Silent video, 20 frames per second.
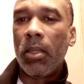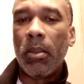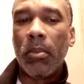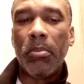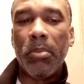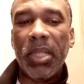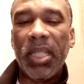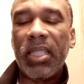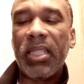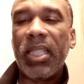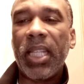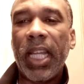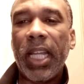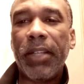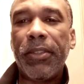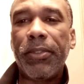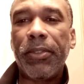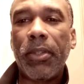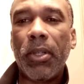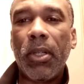Be
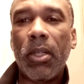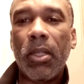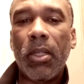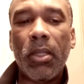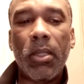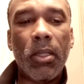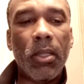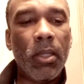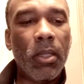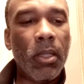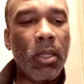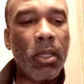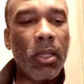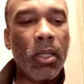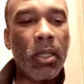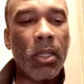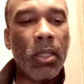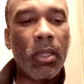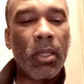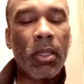safe.
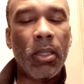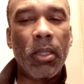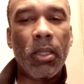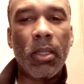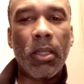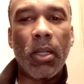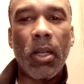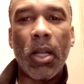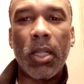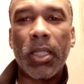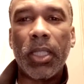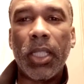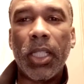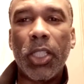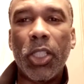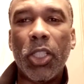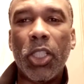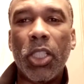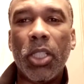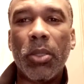
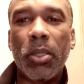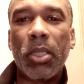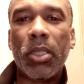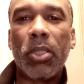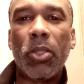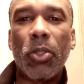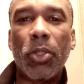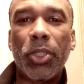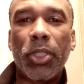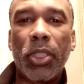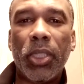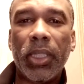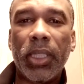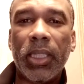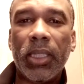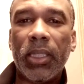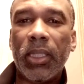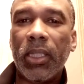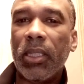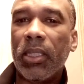Continue your social
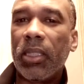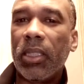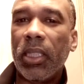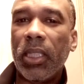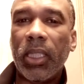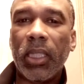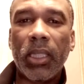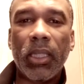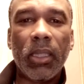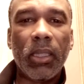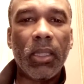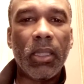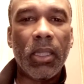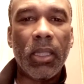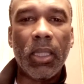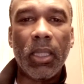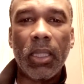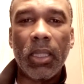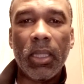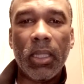distancing.
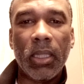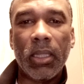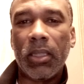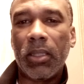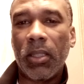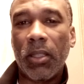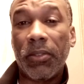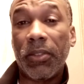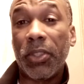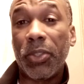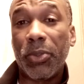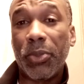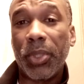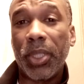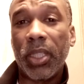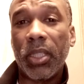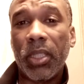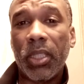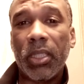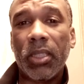This stuff is
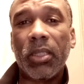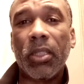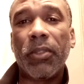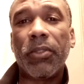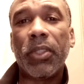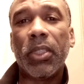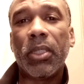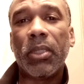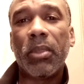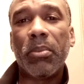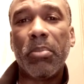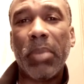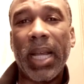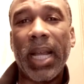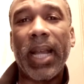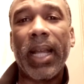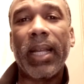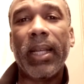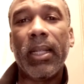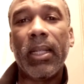real. This stuff is
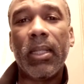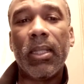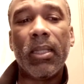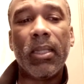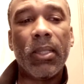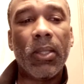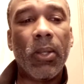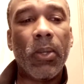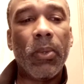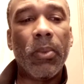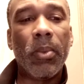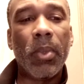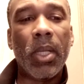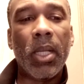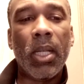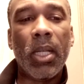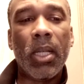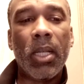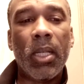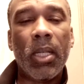bad. So,
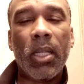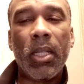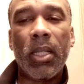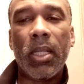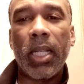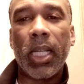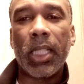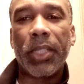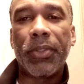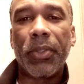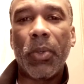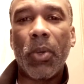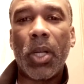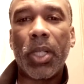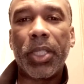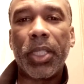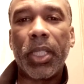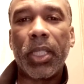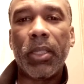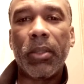thanks for
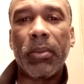watching.